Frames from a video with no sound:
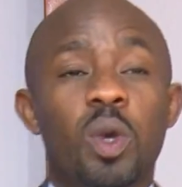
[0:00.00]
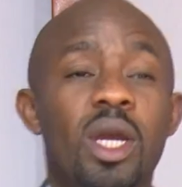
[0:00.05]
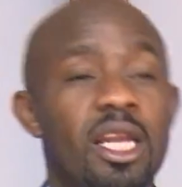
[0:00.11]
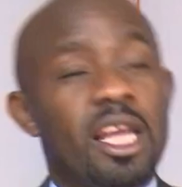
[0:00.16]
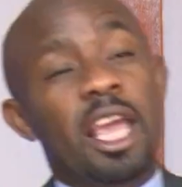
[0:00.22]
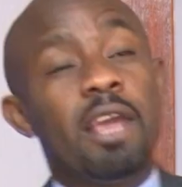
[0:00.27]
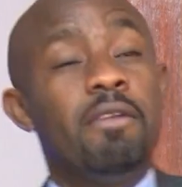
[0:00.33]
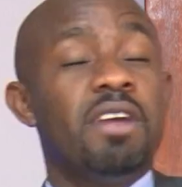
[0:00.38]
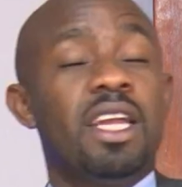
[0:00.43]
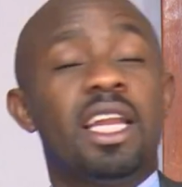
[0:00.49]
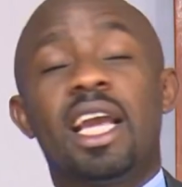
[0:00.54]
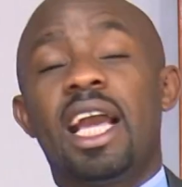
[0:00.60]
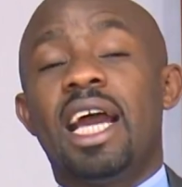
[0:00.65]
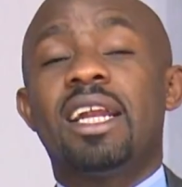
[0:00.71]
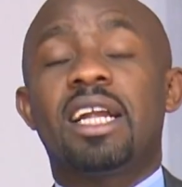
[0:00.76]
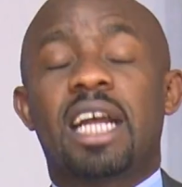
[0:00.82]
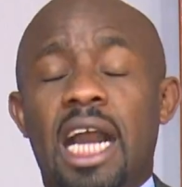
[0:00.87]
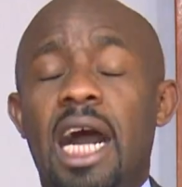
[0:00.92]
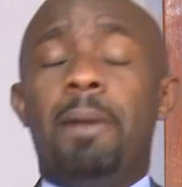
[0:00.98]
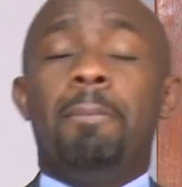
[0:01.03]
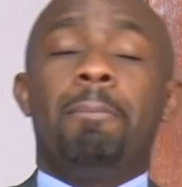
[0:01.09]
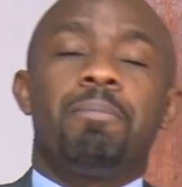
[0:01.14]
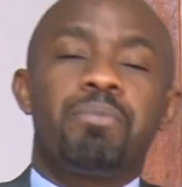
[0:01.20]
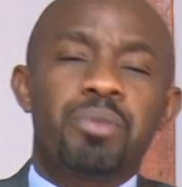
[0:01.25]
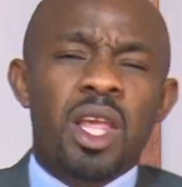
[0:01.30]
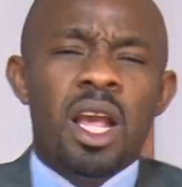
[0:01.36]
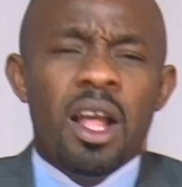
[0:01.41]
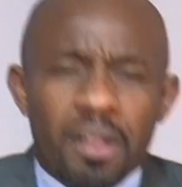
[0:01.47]
when evening had come,
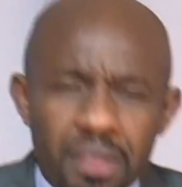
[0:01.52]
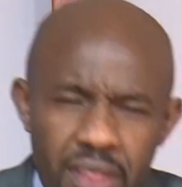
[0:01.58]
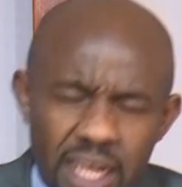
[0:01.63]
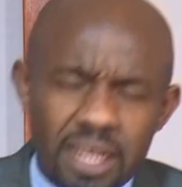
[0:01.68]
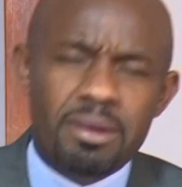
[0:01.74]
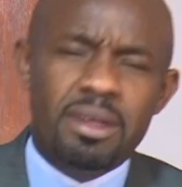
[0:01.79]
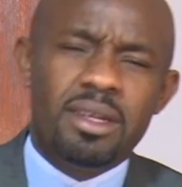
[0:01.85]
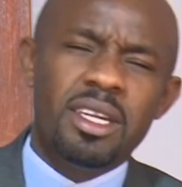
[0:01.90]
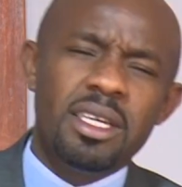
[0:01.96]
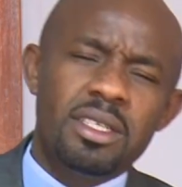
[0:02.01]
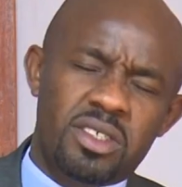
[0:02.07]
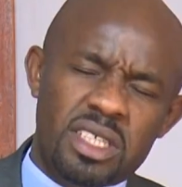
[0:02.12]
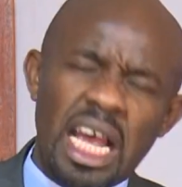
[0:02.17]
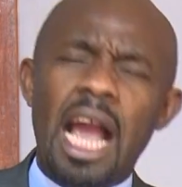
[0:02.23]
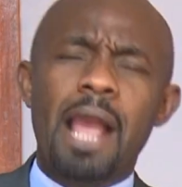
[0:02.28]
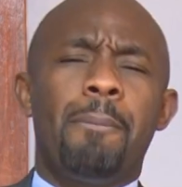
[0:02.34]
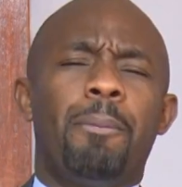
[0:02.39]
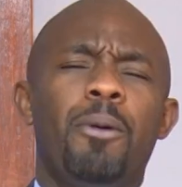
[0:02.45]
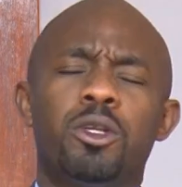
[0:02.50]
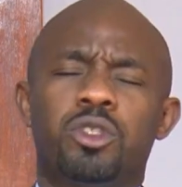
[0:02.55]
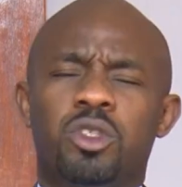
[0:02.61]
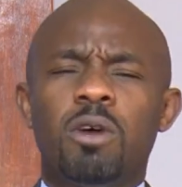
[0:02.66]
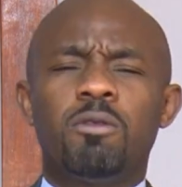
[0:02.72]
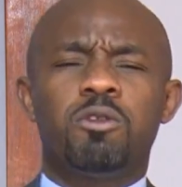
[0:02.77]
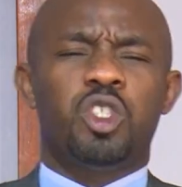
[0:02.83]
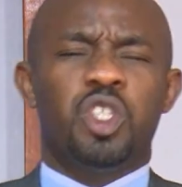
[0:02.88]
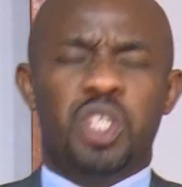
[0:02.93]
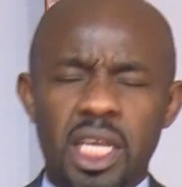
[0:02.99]
the disciples
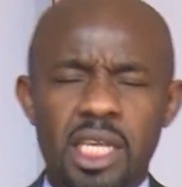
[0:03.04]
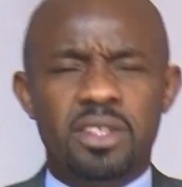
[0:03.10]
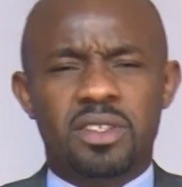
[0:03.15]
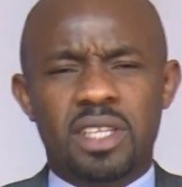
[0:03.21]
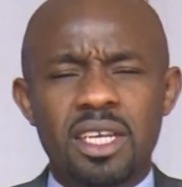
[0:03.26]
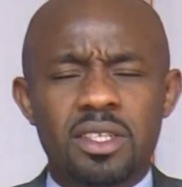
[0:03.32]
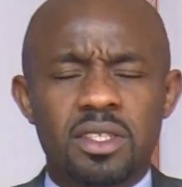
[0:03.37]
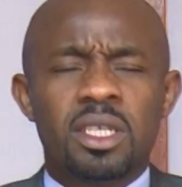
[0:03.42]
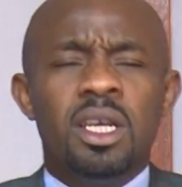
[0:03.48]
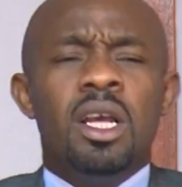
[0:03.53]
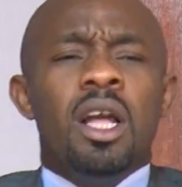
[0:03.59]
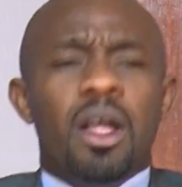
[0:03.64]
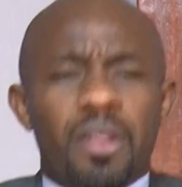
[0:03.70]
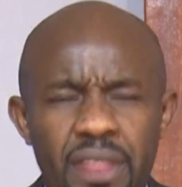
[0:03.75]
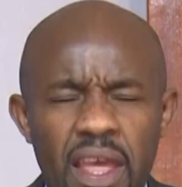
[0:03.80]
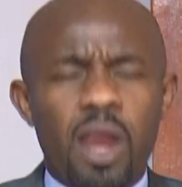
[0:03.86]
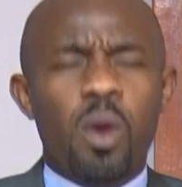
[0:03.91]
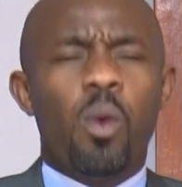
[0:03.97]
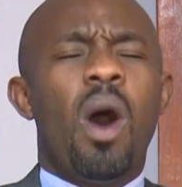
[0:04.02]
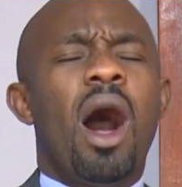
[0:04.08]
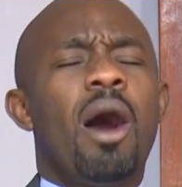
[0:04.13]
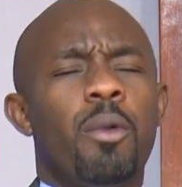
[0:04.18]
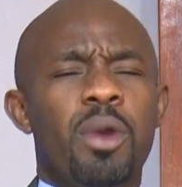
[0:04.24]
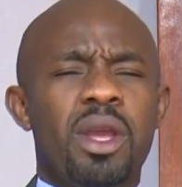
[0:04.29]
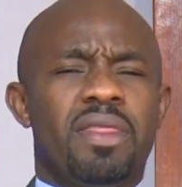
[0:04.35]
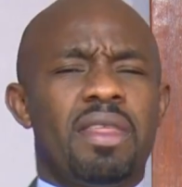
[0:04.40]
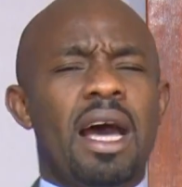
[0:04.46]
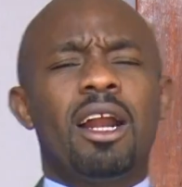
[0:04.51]
of Jesus, they were
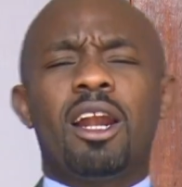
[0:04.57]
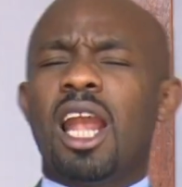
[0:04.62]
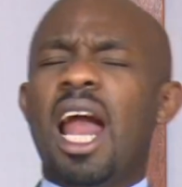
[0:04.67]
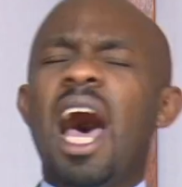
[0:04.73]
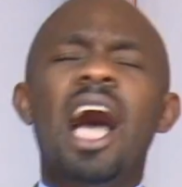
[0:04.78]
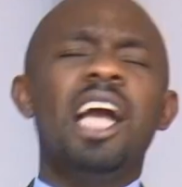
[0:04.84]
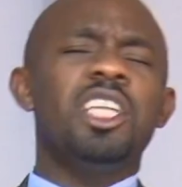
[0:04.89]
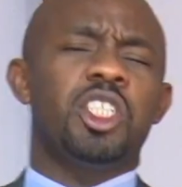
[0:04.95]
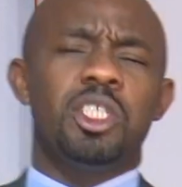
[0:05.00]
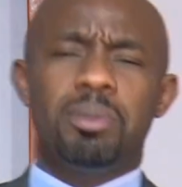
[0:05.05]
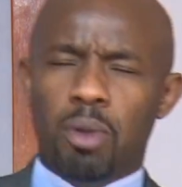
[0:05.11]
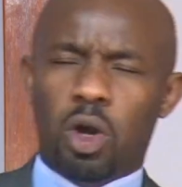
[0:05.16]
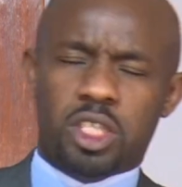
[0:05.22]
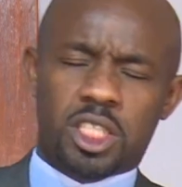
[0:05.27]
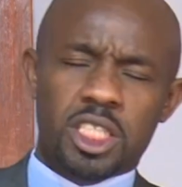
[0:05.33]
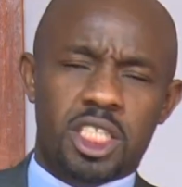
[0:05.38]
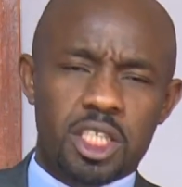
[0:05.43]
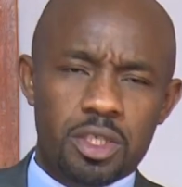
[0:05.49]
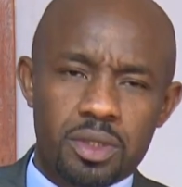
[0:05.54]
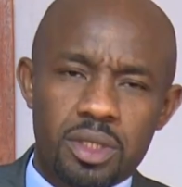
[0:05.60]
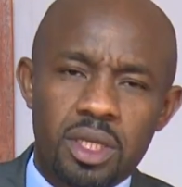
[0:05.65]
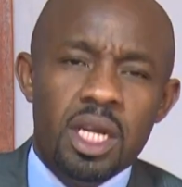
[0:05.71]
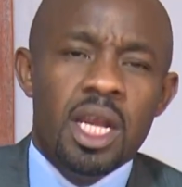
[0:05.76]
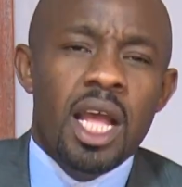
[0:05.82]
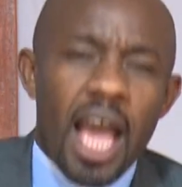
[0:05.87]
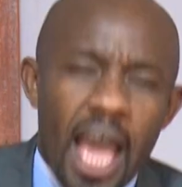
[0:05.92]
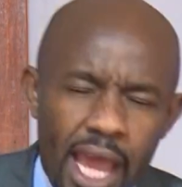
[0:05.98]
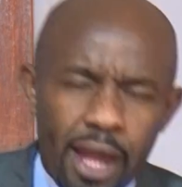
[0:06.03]
with a large multitude.
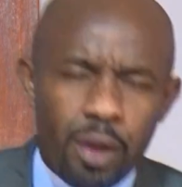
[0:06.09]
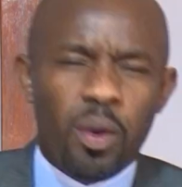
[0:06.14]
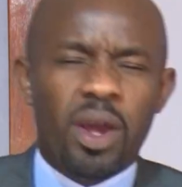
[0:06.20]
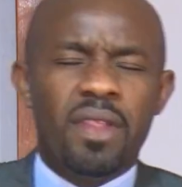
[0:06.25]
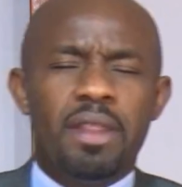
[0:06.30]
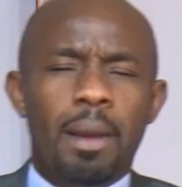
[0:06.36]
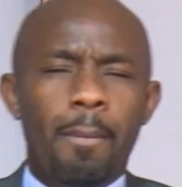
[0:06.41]
And when